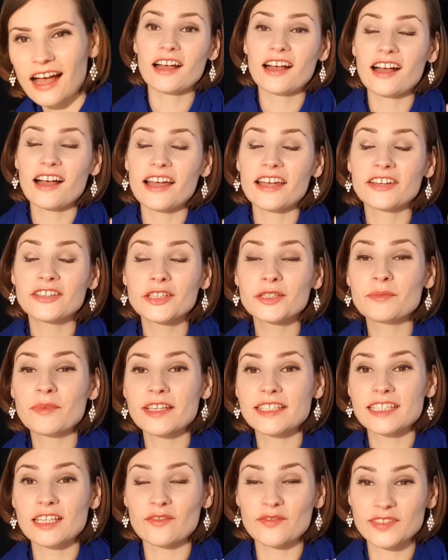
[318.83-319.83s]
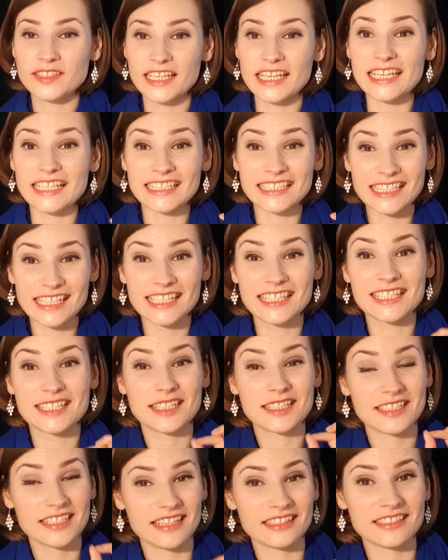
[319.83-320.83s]
I heard myself saying this
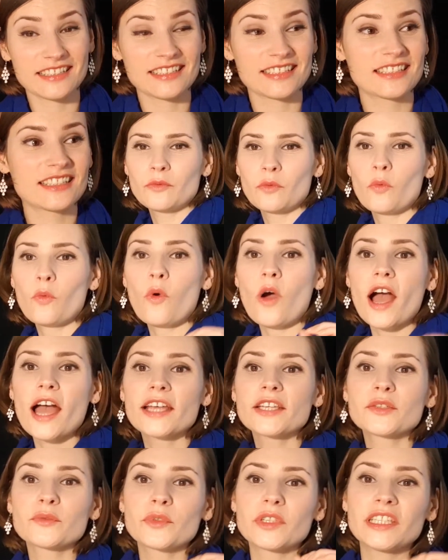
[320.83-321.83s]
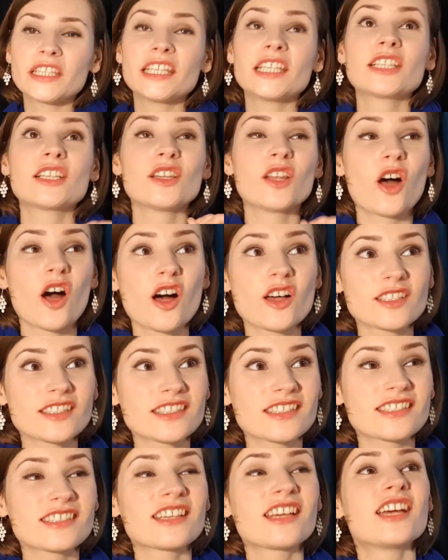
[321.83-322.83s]
sentence: why do we need
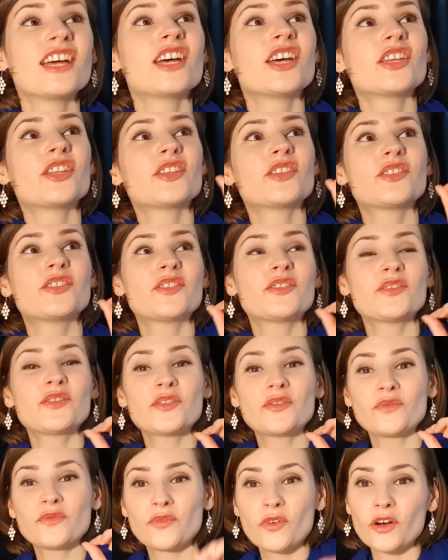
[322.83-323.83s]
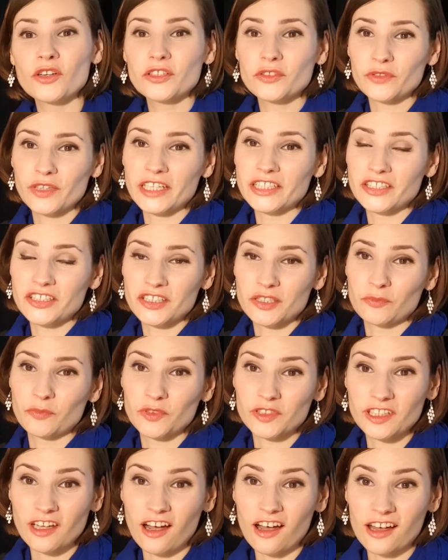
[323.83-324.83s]
laws for the relationship
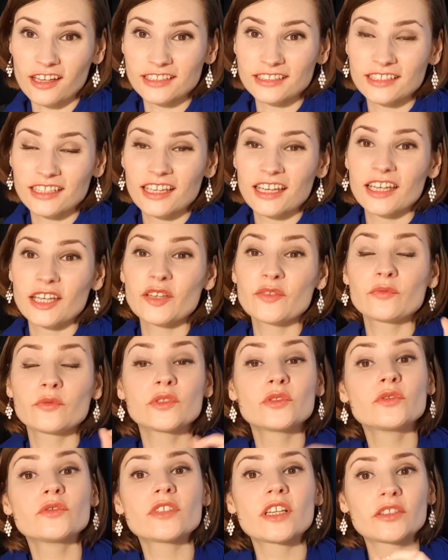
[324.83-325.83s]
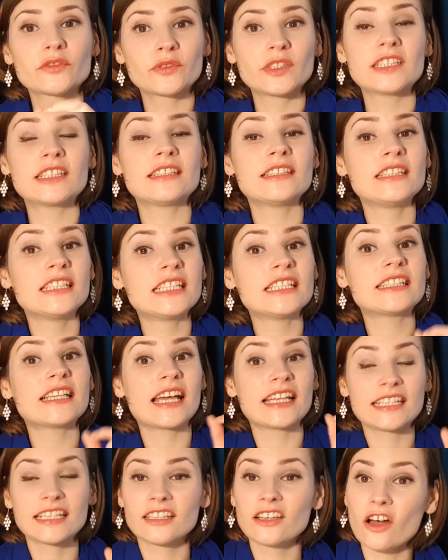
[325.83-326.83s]
with God if we do not need
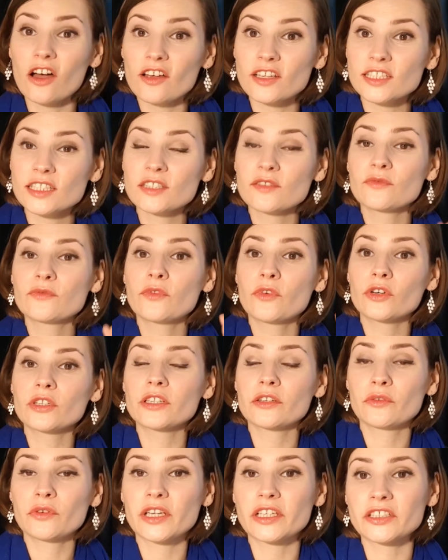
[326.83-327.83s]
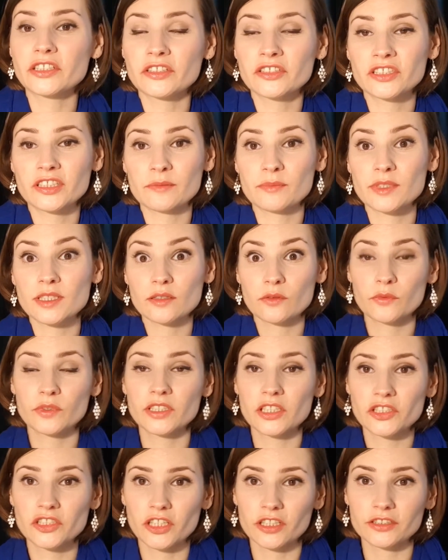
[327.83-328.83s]
any laws for the relationships with
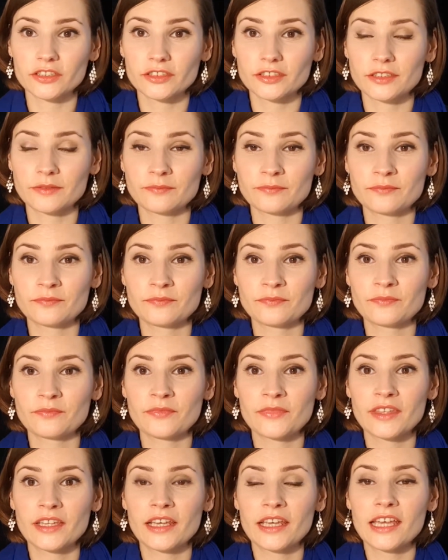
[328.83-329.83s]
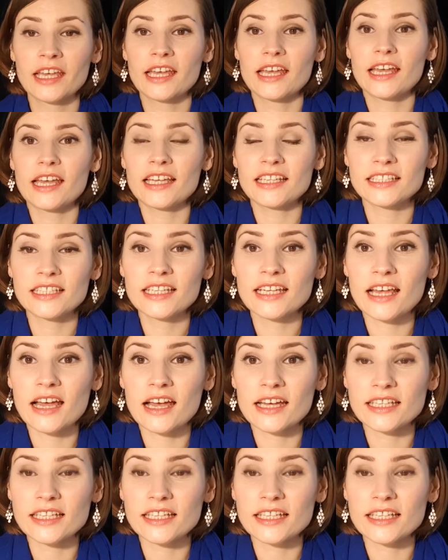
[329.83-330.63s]
each other? And then I